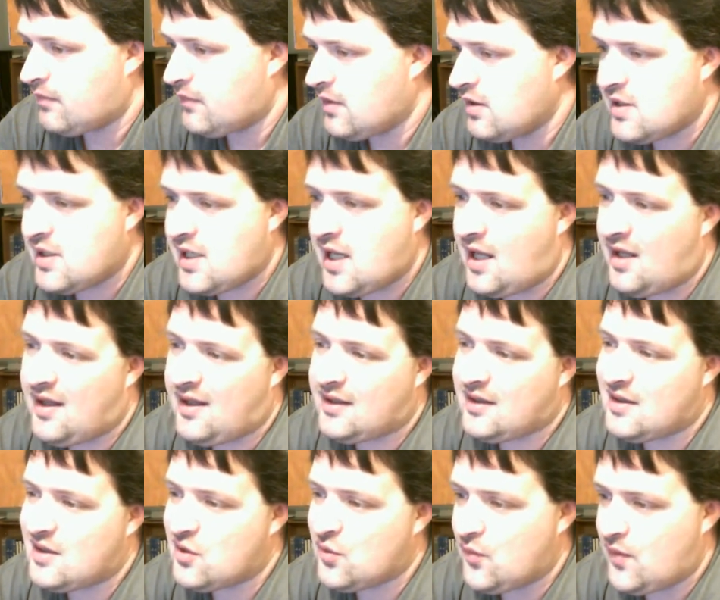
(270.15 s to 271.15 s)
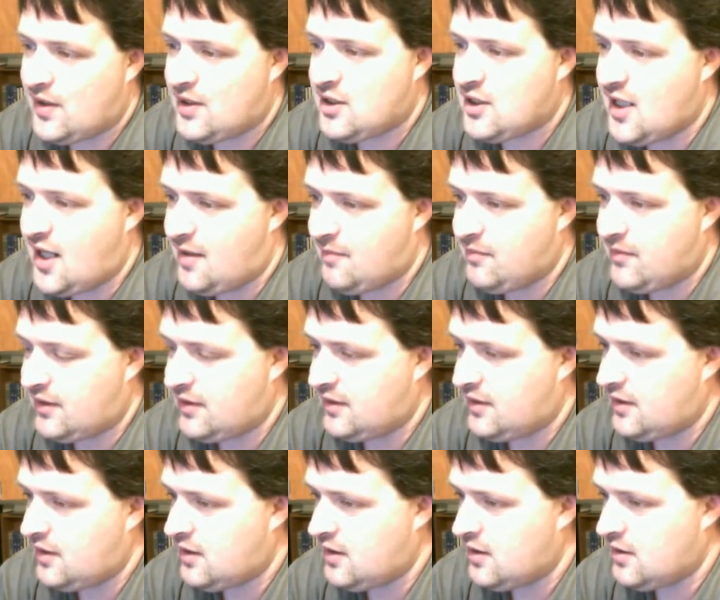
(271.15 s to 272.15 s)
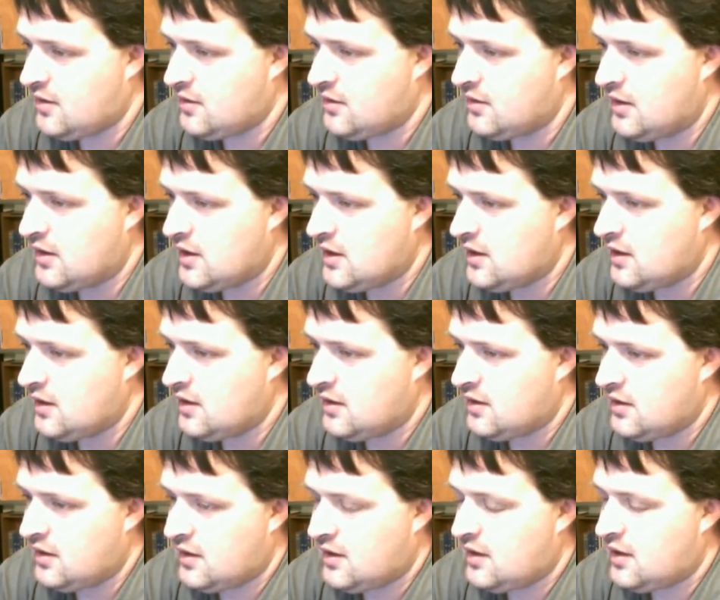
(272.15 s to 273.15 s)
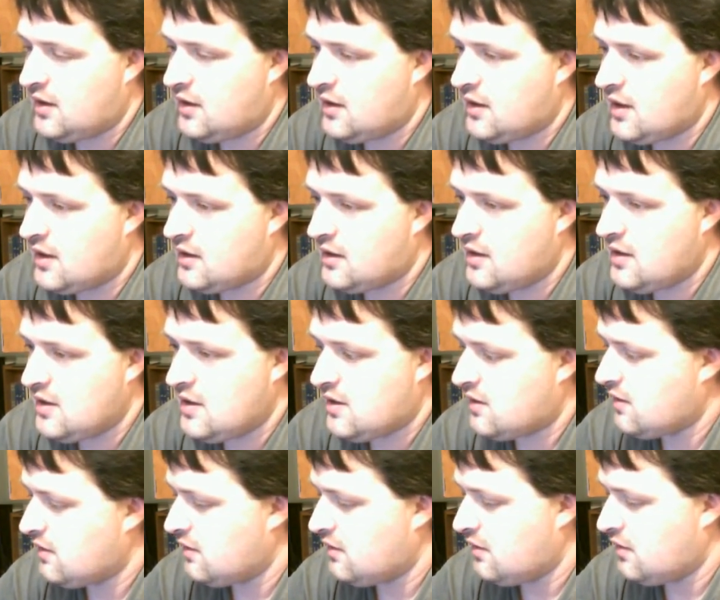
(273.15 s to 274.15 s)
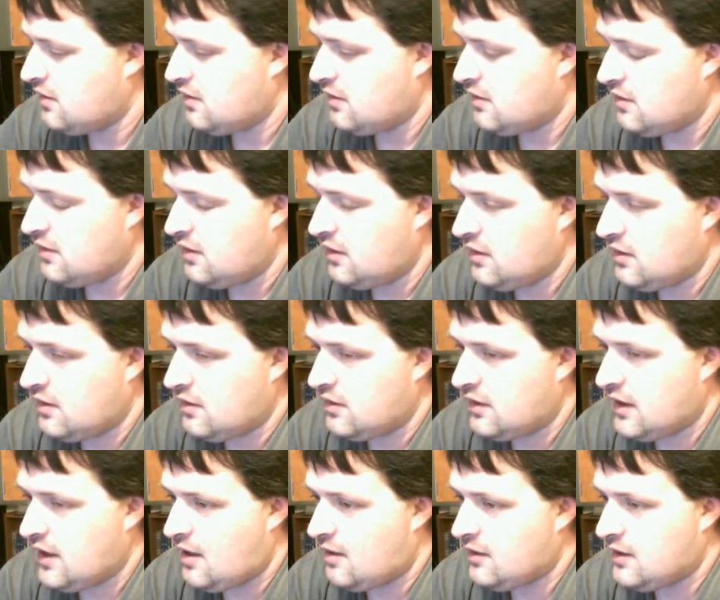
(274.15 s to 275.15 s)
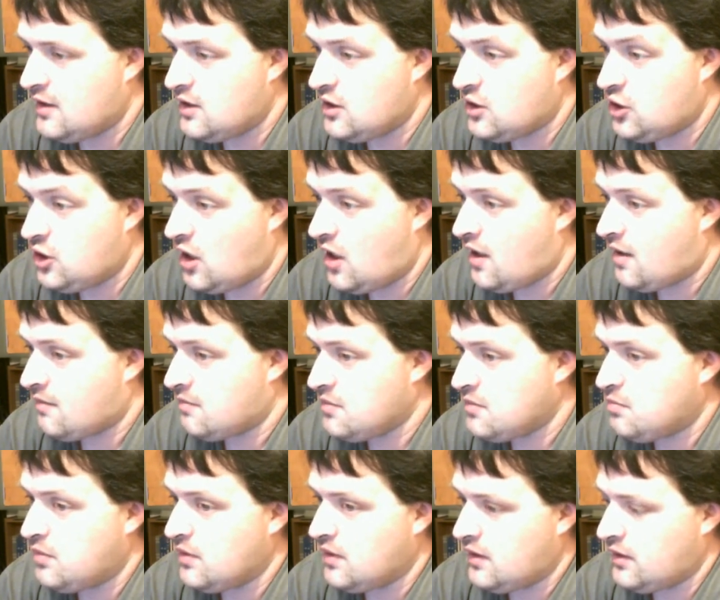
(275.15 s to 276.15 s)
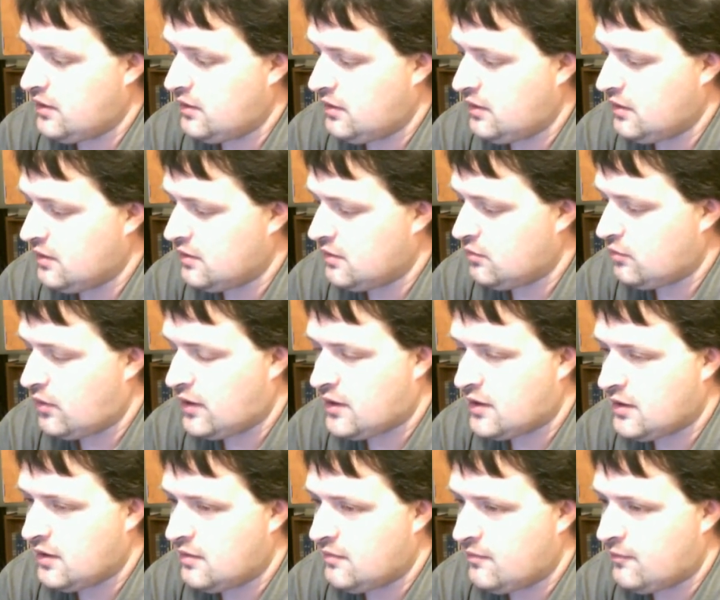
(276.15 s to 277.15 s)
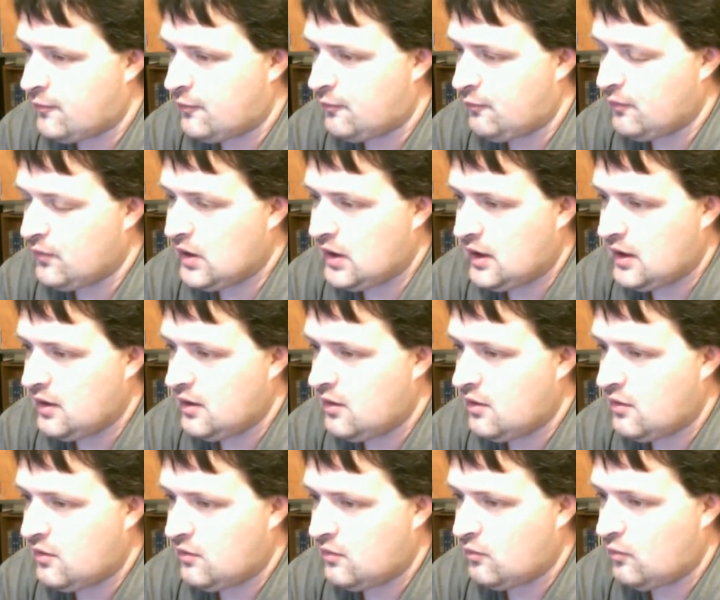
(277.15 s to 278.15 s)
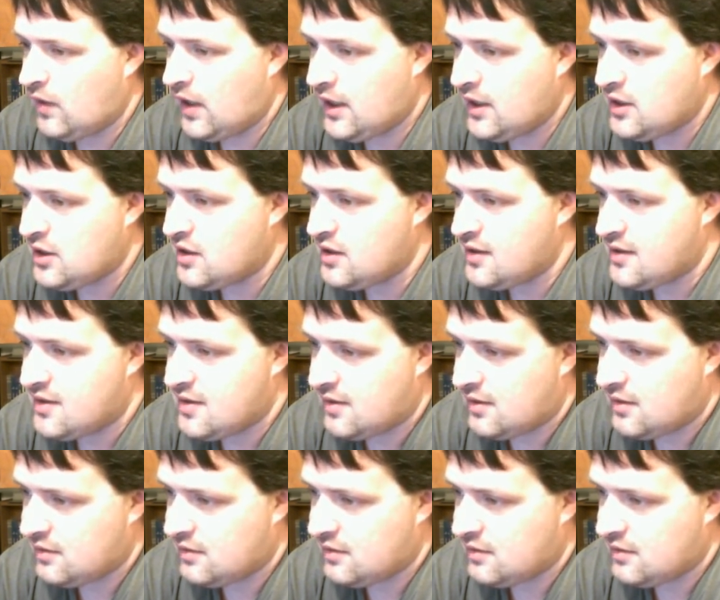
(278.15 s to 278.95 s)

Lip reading: It's kind of like the sweatshop theory, you know. You got these, you got these jobs, but you're working them for really low wages.